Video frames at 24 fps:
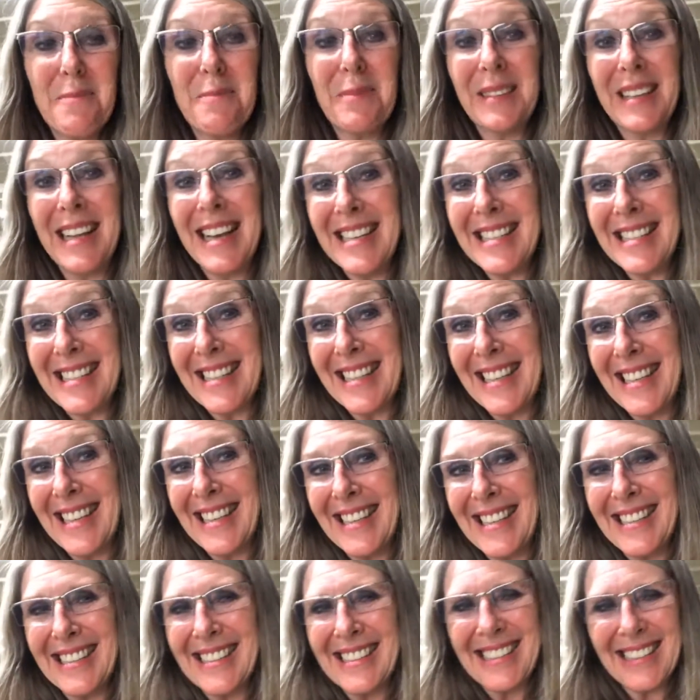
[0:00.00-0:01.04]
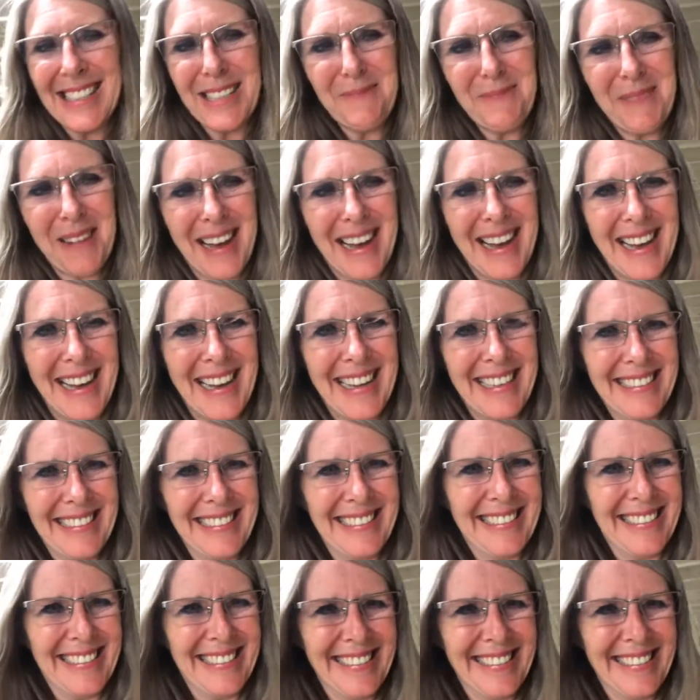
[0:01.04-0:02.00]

Blessings. Goodbye.